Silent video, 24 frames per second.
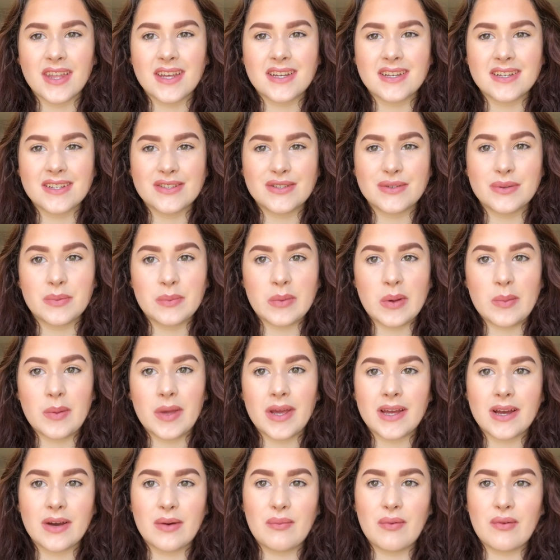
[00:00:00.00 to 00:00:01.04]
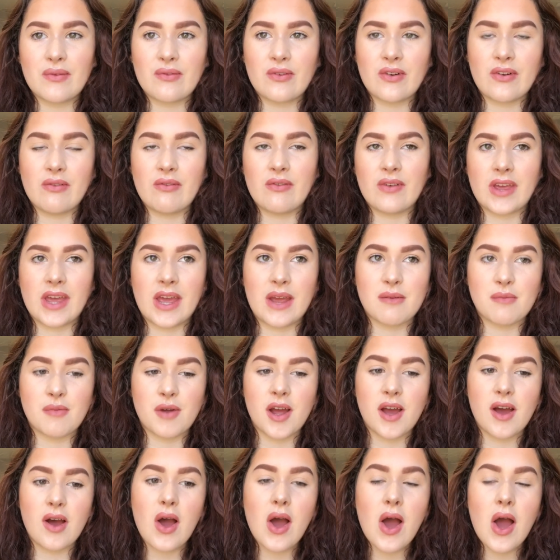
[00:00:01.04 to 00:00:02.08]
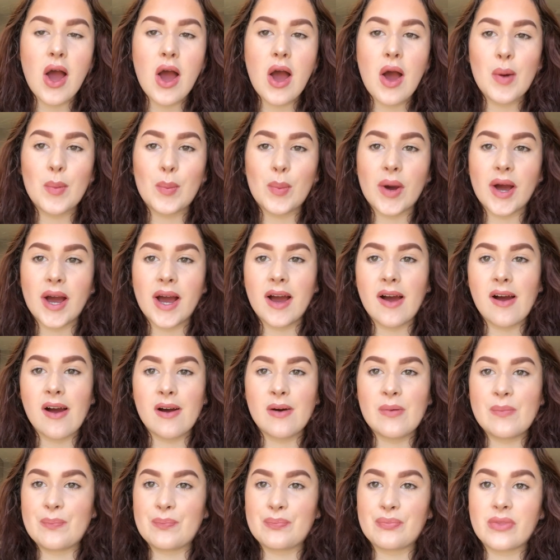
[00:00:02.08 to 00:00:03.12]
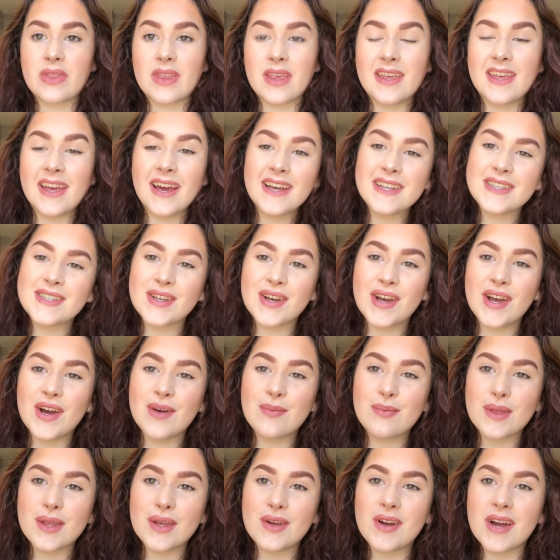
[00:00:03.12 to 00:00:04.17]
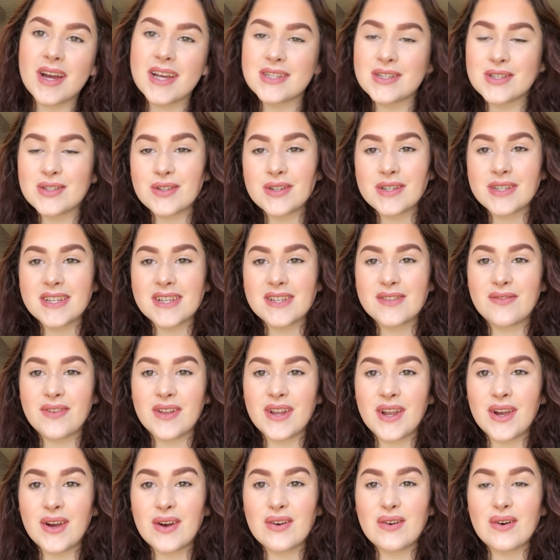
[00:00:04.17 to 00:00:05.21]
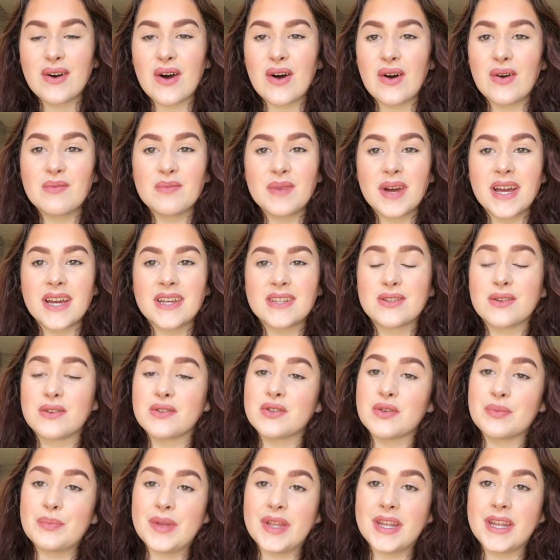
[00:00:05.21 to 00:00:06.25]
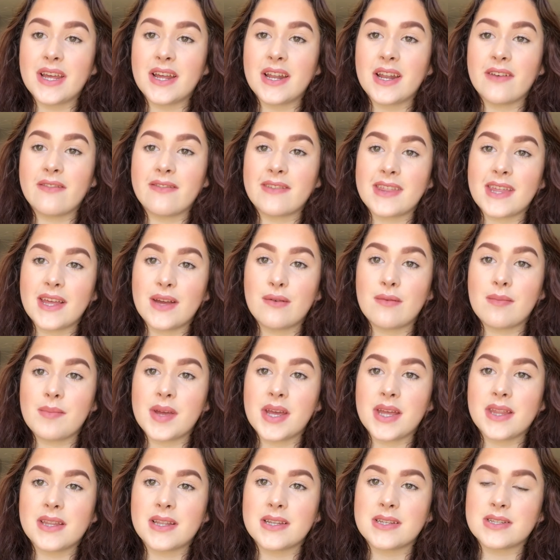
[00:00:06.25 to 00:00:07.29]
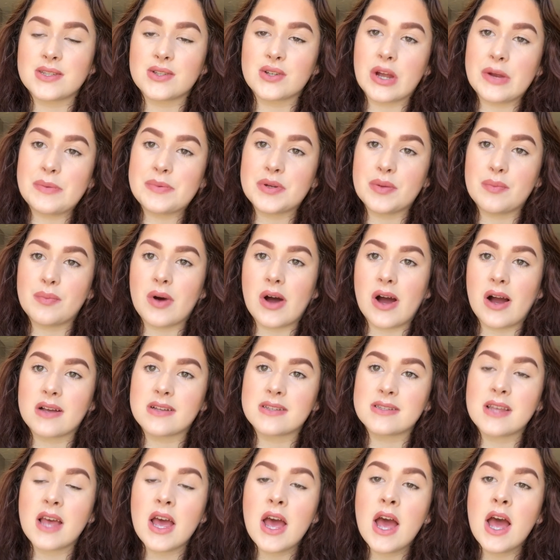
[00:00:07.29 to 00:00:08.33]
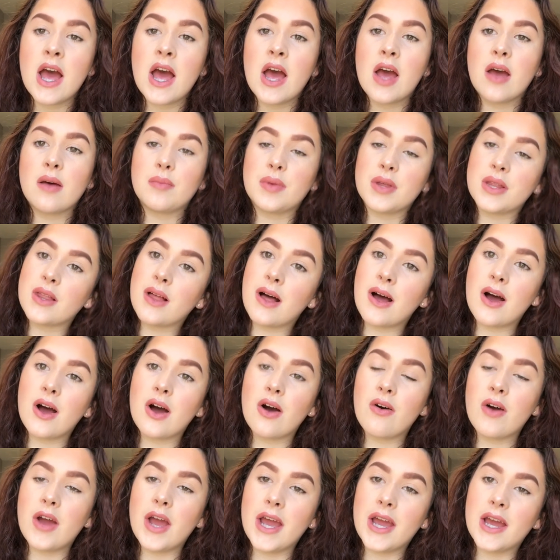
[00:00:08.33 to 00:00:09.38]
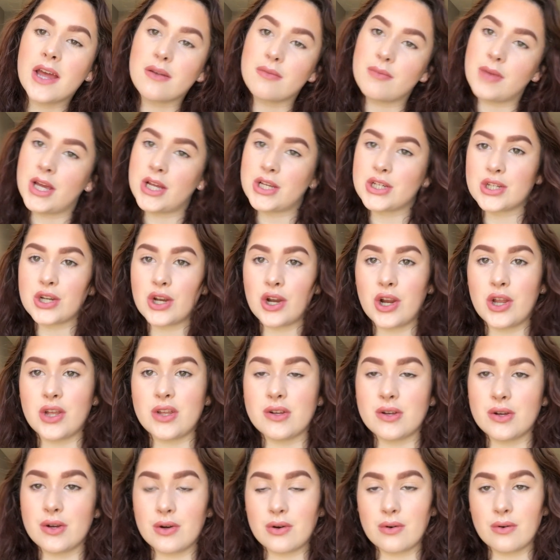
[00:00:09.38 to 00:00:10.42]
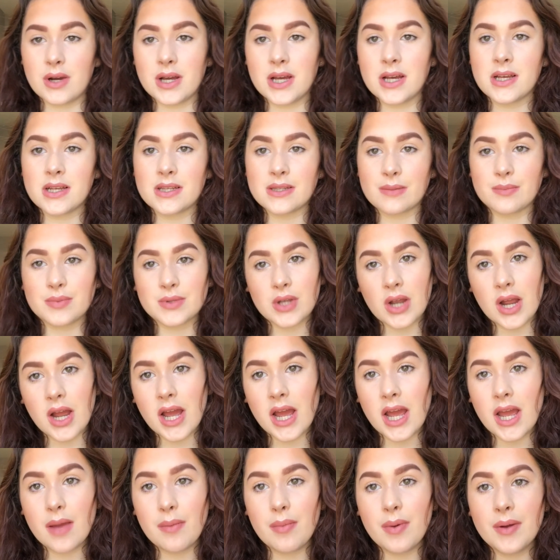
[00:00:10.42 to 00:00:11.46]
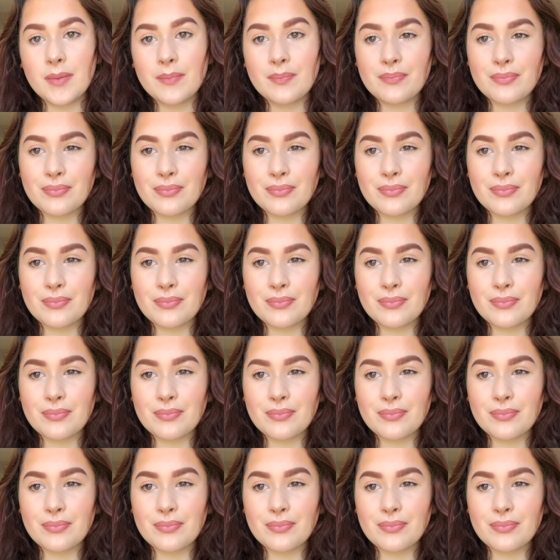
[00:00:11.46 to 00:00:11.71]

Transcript: like doing my makeup in front of the camera. But yeah, so I hope that you guys enjoyed this video. All my social media and everything will be in the description box below, and make sure you subscribe